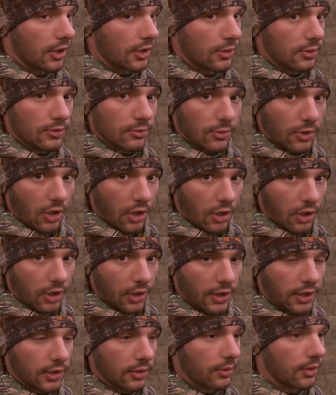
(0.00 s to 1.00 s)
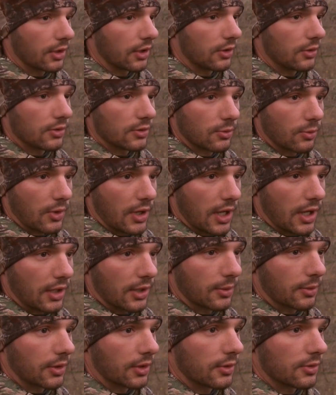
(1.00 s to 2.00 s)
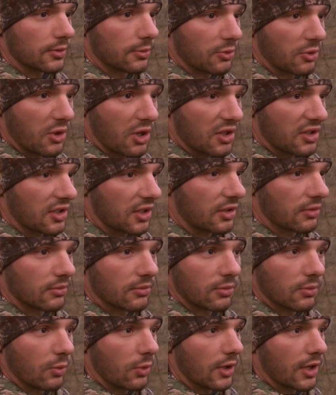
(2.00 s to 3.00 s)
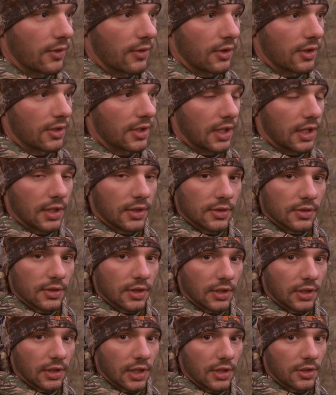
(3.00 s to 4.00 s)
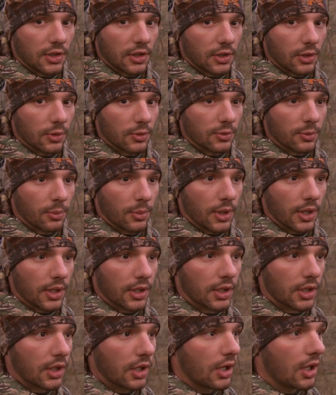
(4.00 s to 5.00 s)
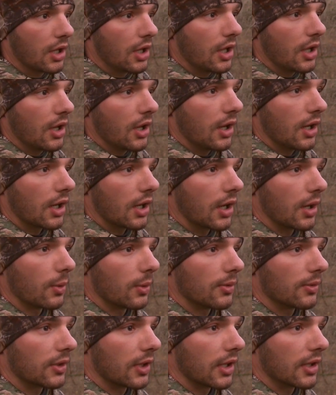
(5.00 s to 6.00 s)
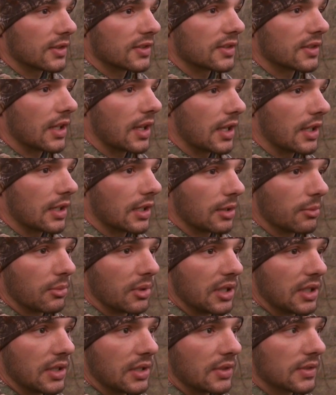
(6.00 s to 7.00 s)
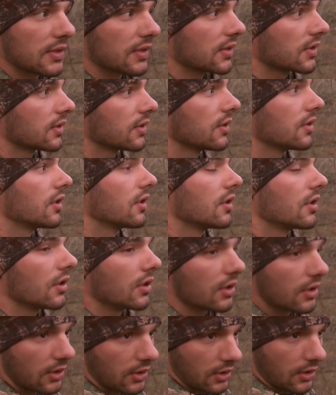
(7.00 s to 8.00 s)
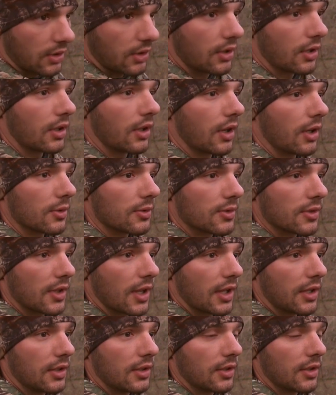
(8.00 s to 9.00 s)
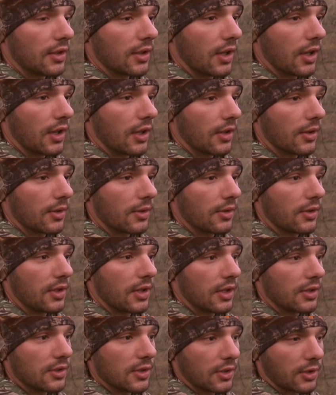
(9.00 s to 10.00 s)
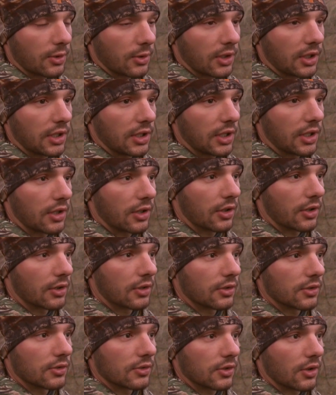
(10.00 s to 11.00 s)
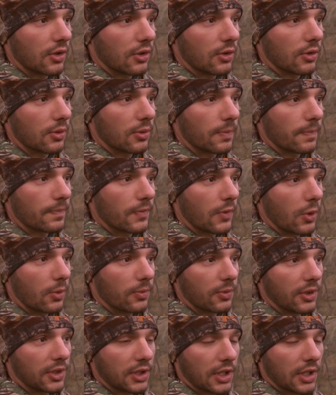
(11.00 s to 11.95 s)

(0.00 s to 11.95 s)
gonna do some calling, we're gonna do some rattling, we're gonna do some grunting, whatever it takes to catch a cruising buck. We've got standing beans outside the edge of the creek here, so hopefully